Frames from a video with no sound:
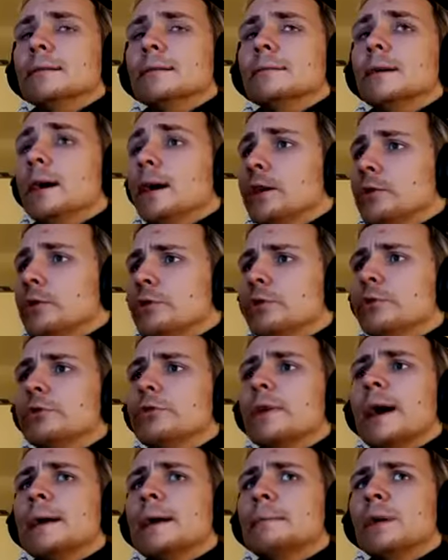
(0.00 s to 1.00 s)
I agree with
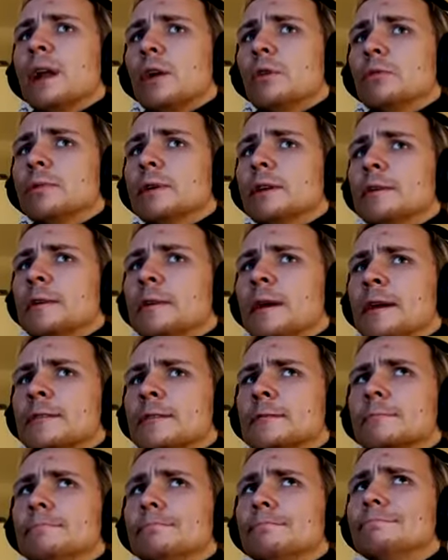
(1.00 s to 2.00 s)
that, but I don't really think
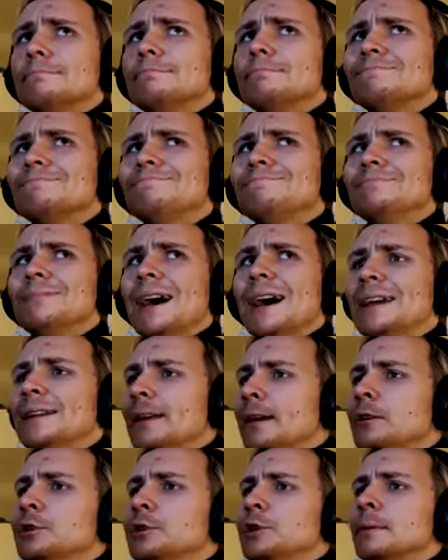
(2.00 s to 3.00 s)
that's a
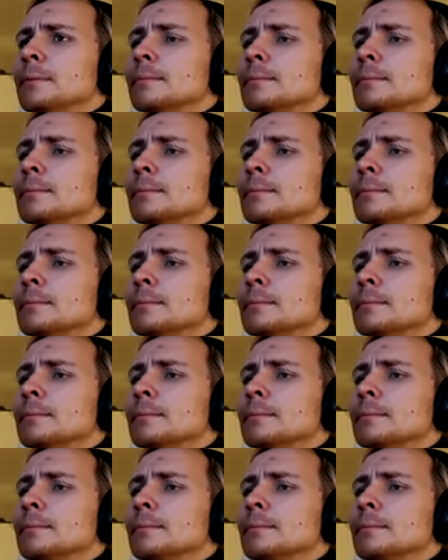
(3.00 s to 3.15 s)
danger.